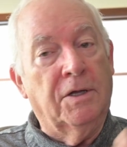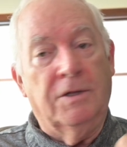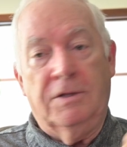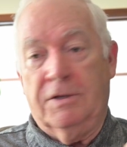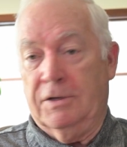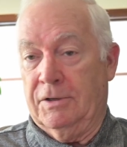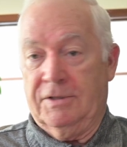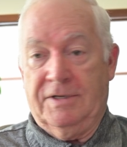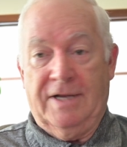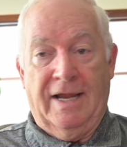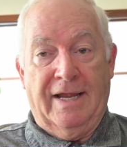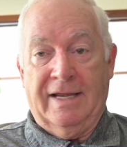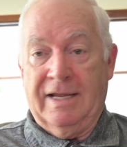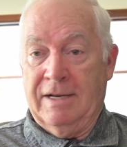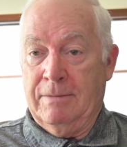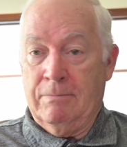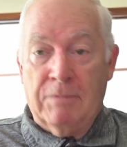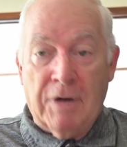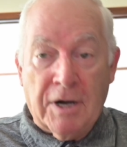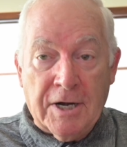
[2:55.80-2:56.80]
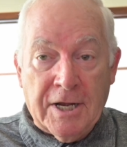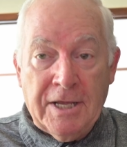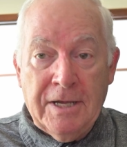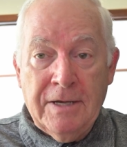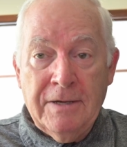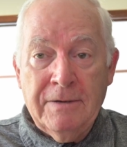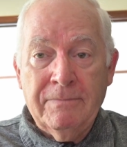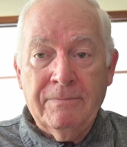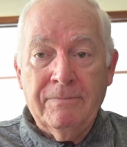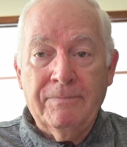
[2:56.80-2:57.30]
They're taking
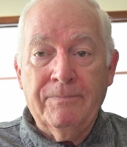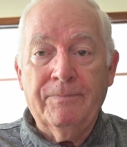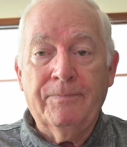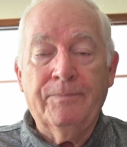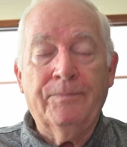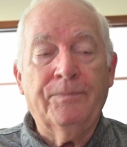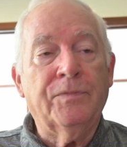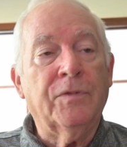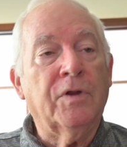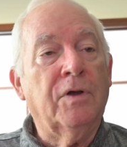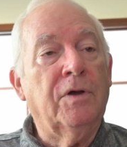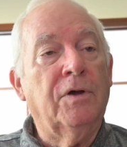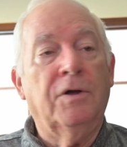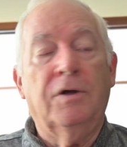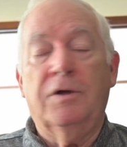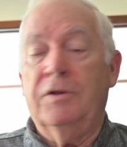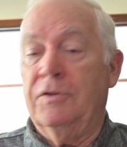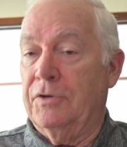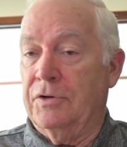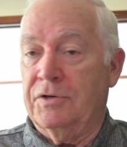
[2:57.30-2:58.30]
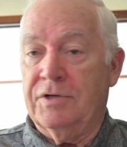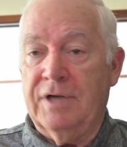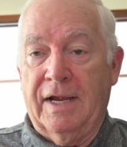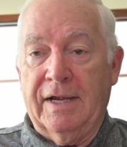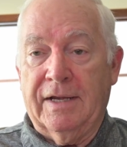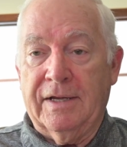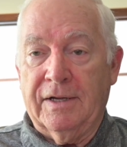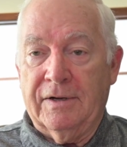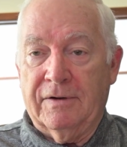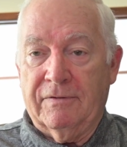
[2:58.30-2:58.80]
money, they're
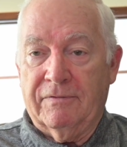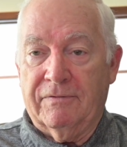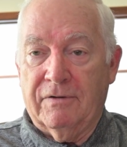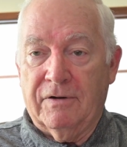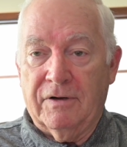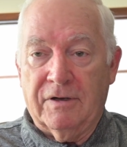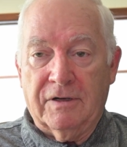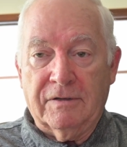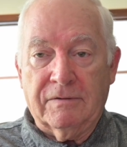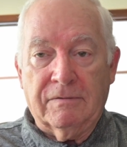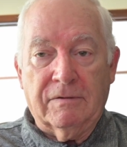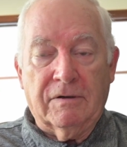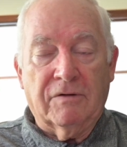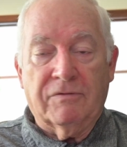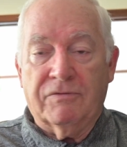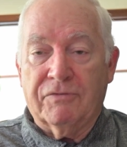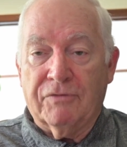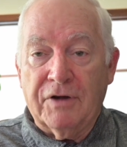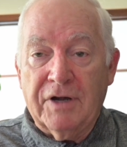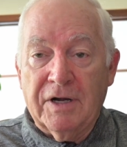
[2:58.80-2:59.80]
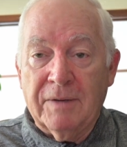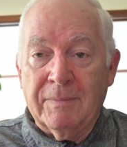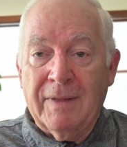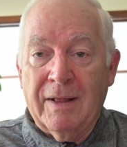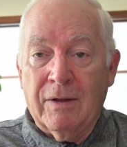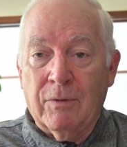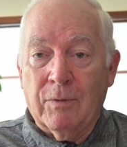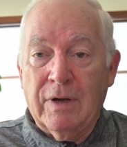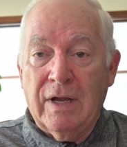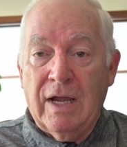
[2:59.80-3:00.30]
taking a, a, a freedom
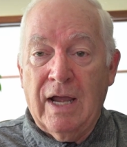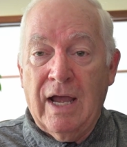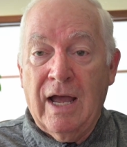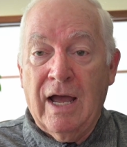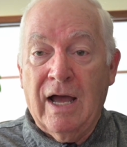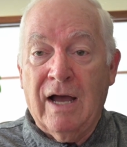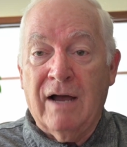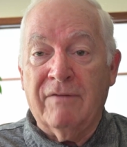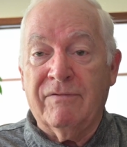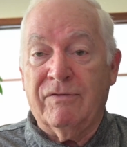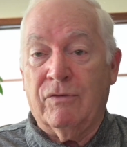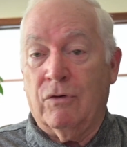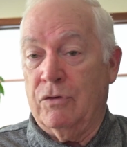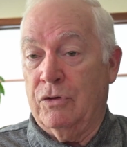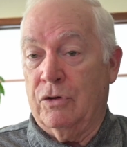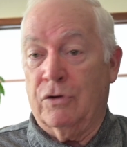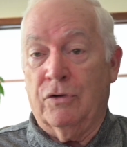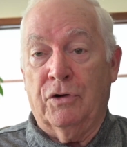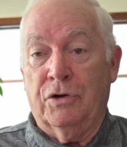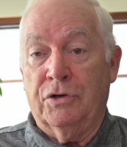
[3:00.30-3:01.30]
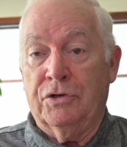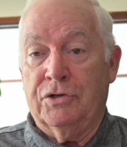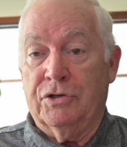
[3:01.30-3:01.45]
that we have, or they're going